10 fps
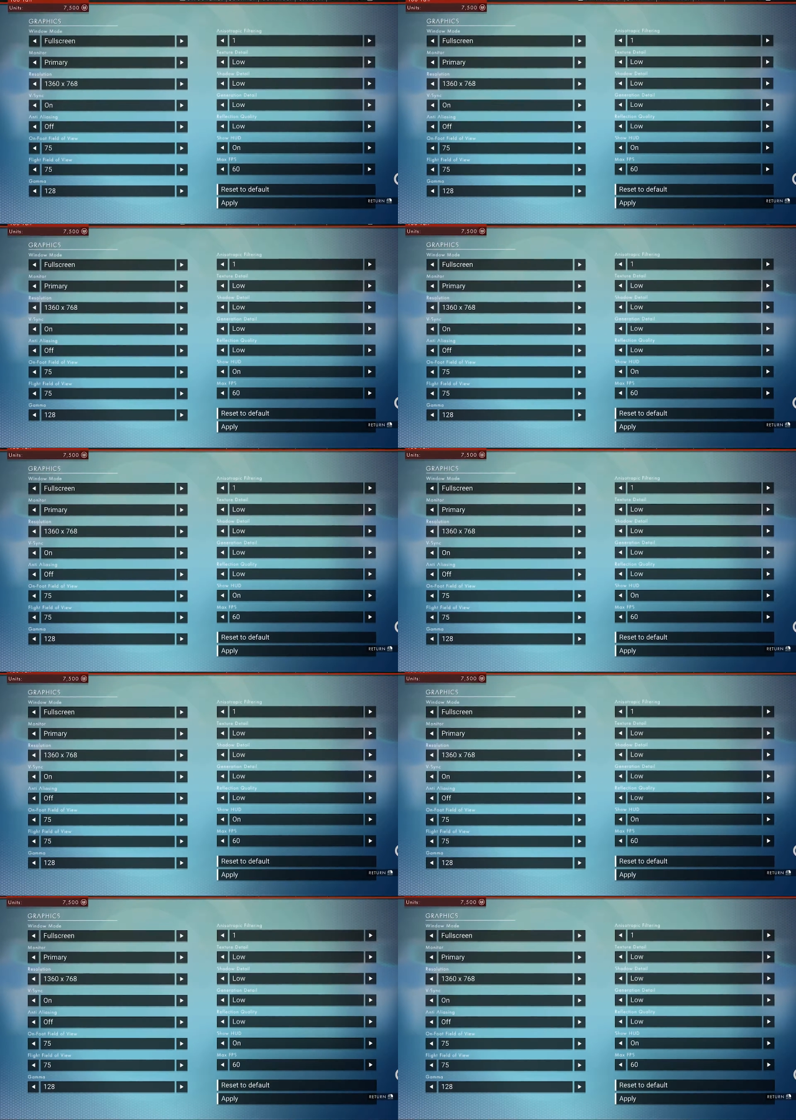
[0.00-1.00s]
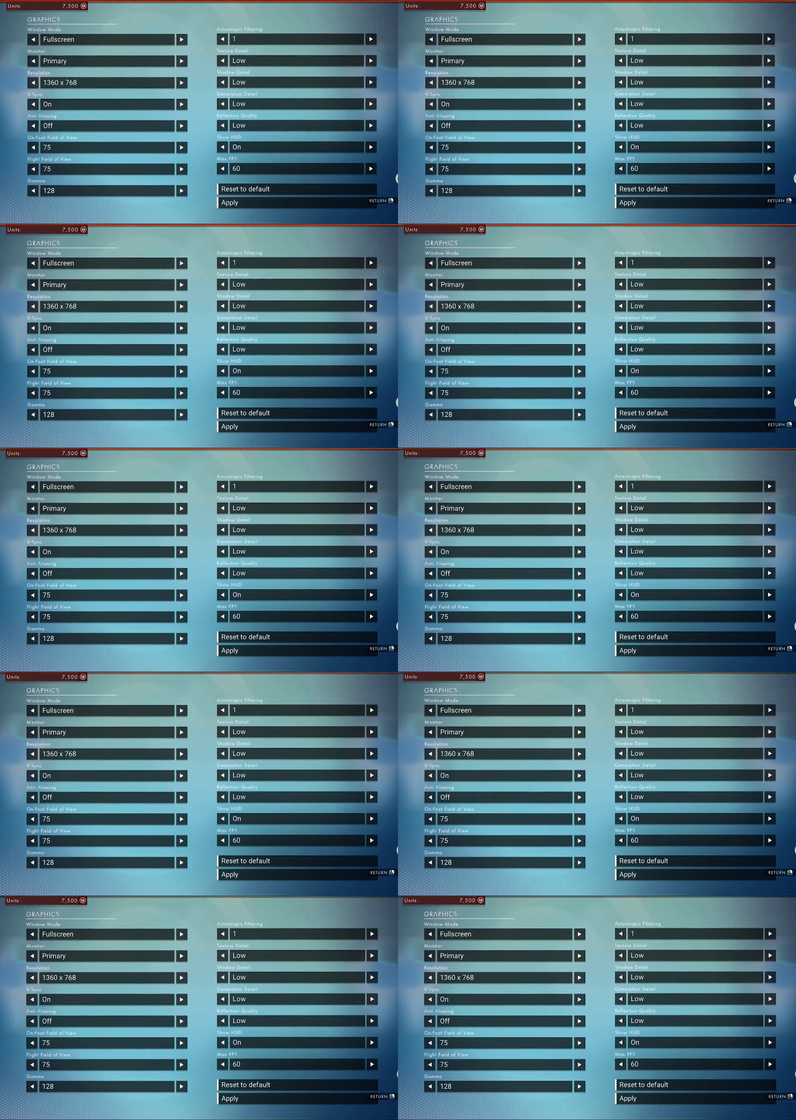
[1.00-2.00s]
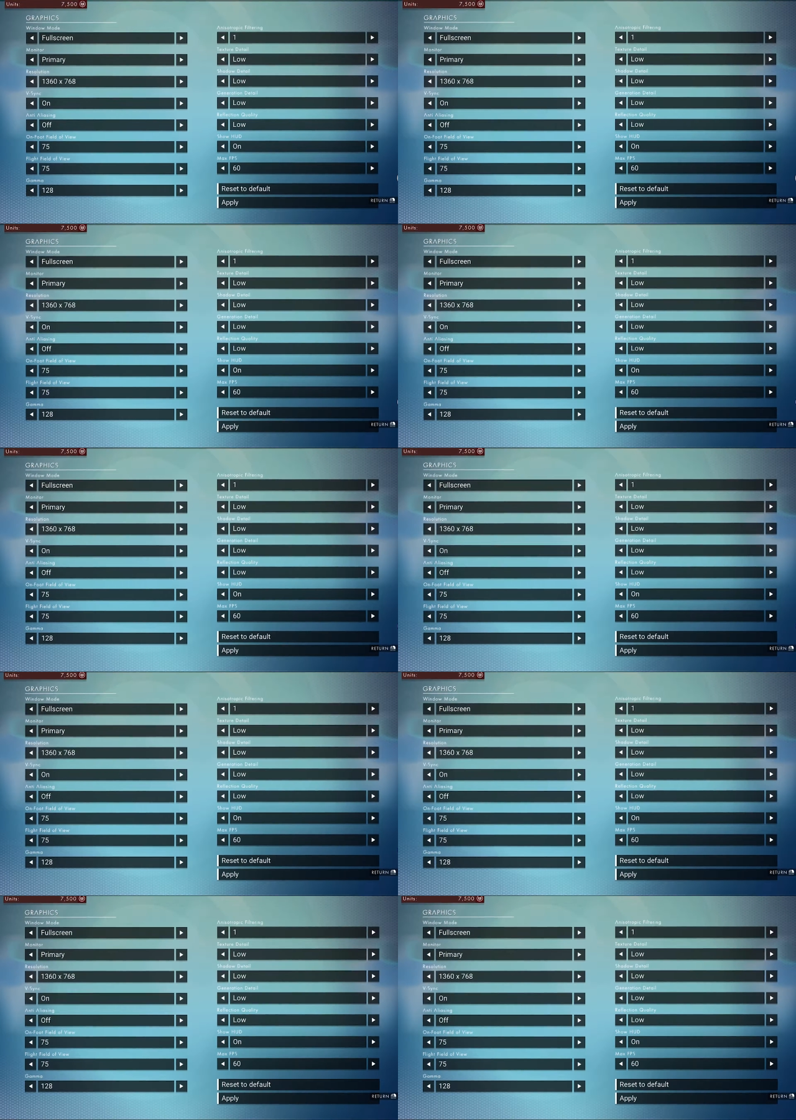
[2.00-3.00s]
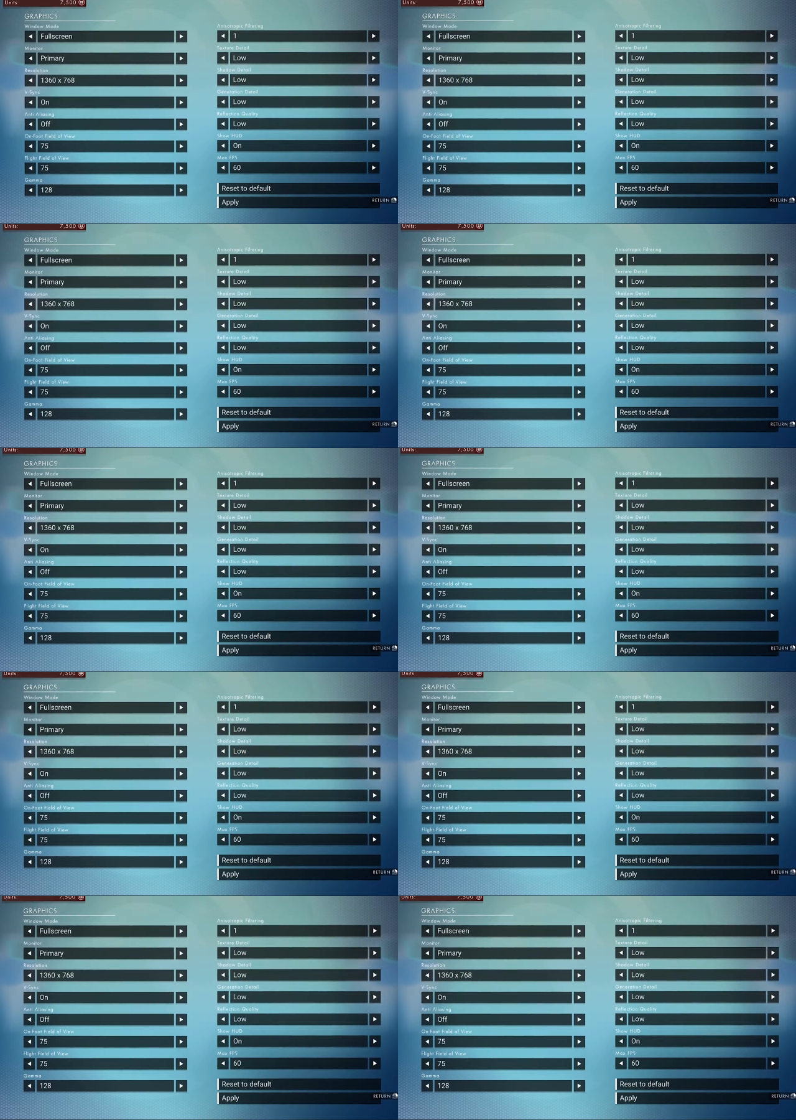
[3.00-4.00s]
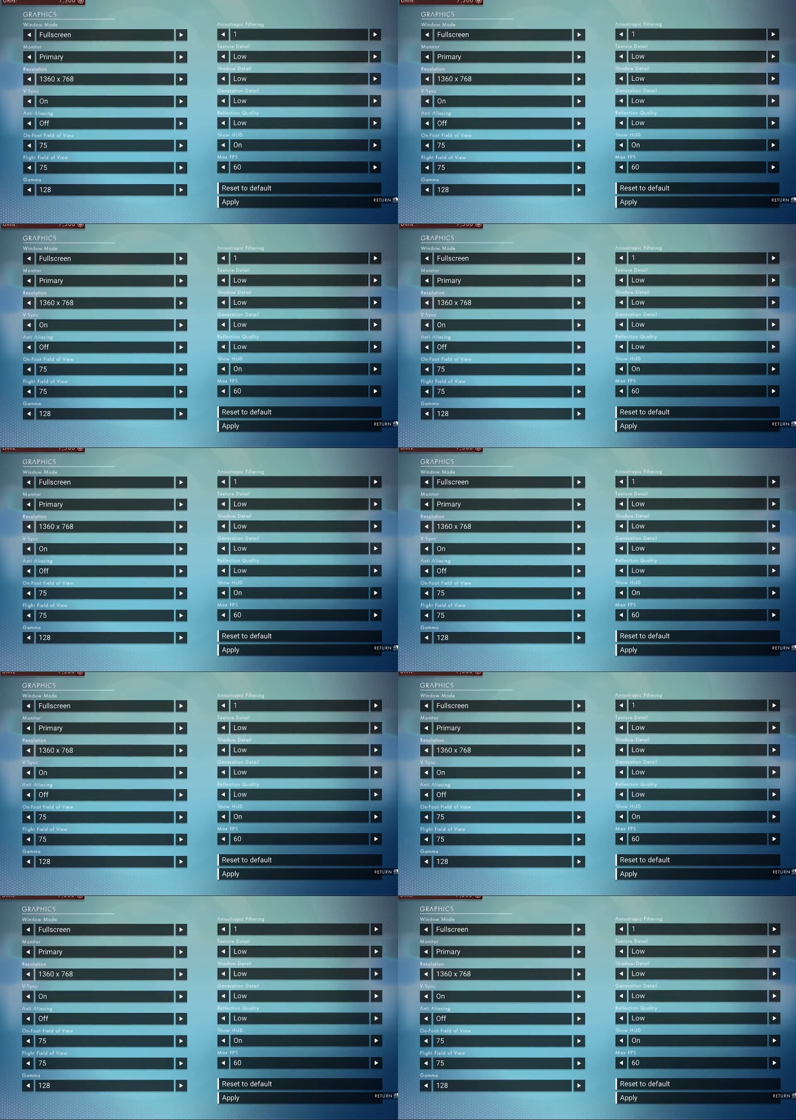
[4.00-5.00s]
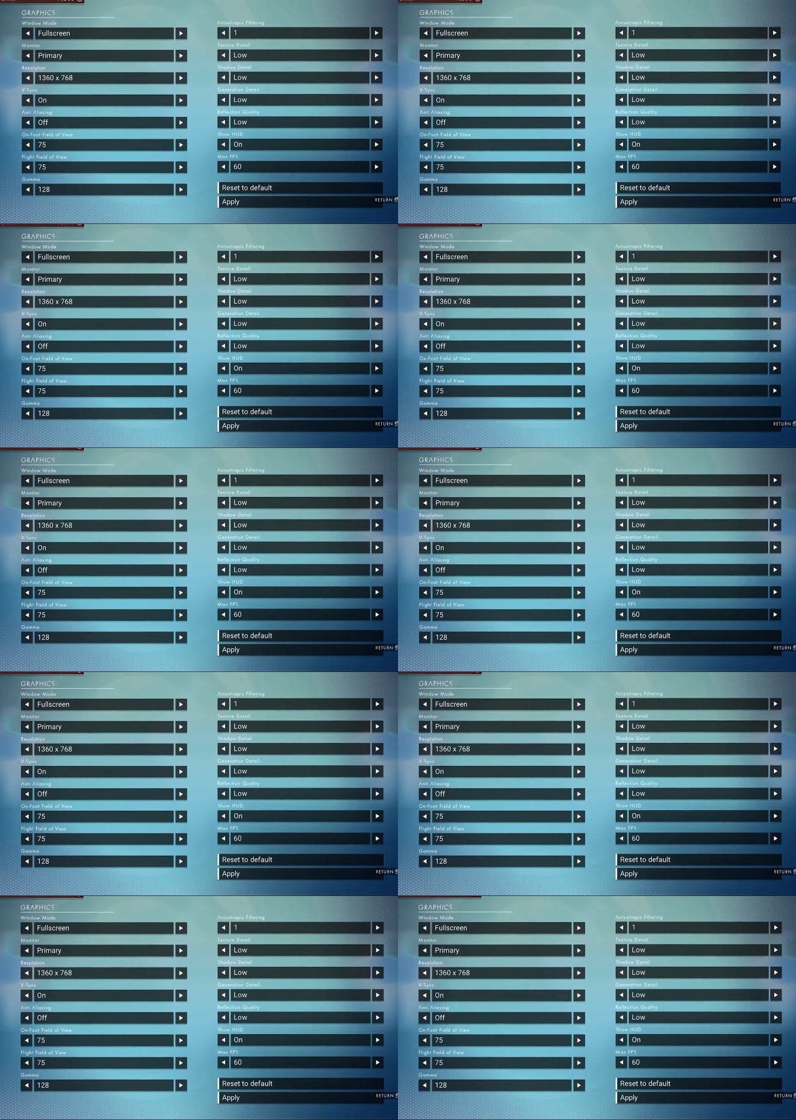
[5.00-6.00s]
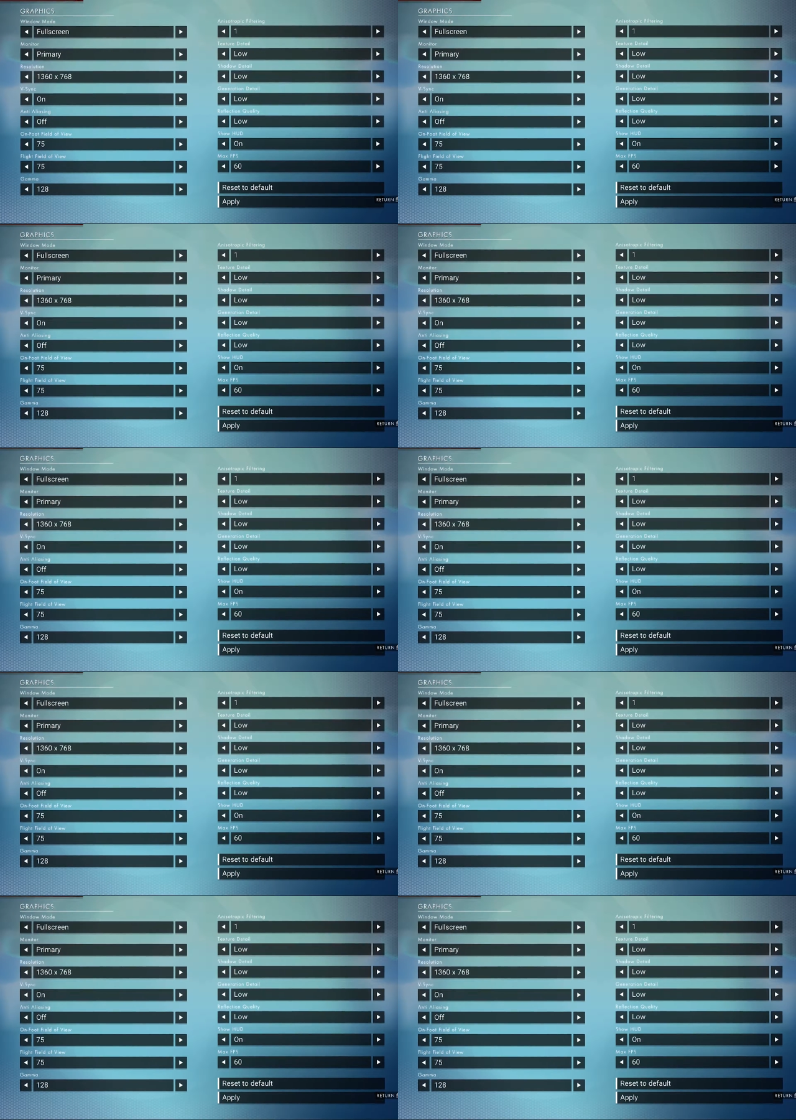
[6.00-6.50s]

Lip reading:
(no speaker visible)